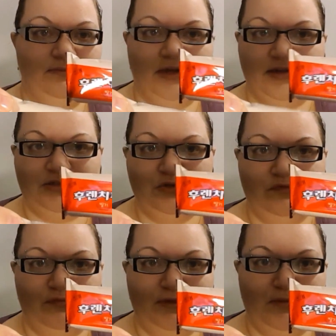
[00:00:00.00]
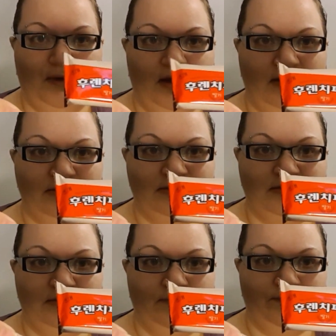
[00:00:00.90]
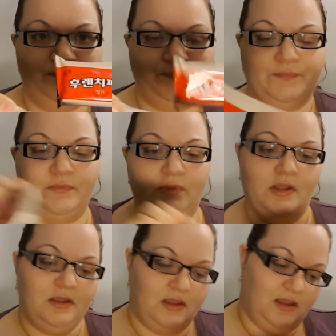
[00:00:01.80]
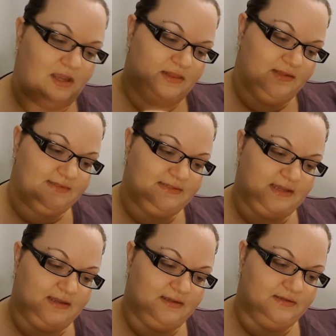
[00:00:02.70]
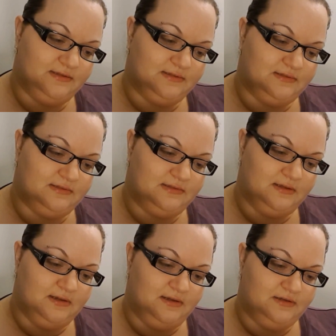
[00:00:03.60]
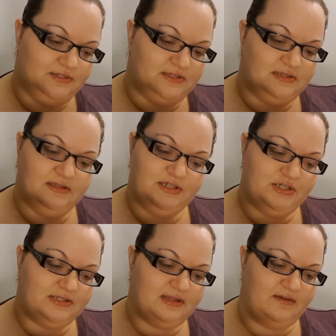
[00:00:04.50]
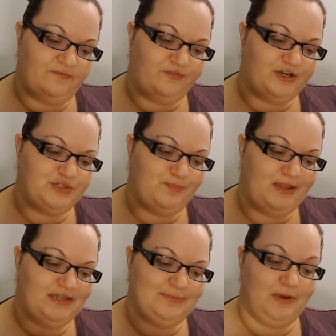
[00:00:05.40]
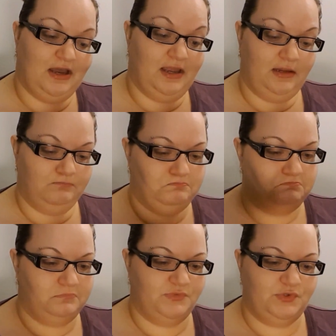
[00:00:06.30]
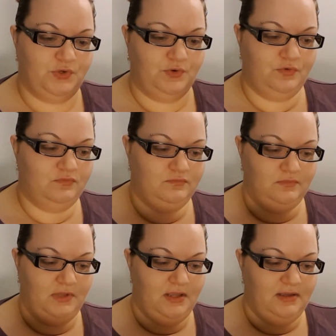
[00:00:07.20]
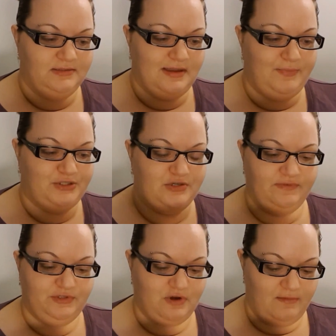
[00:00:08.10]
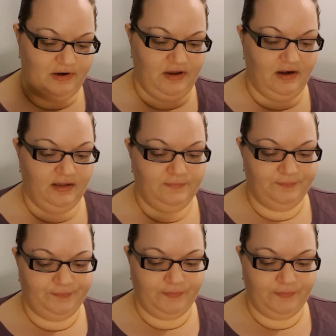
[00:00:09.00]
We got 2 of them in the box. And this says, just delicious and fresh baked pie. So, it's got a picture of a strawberry on it.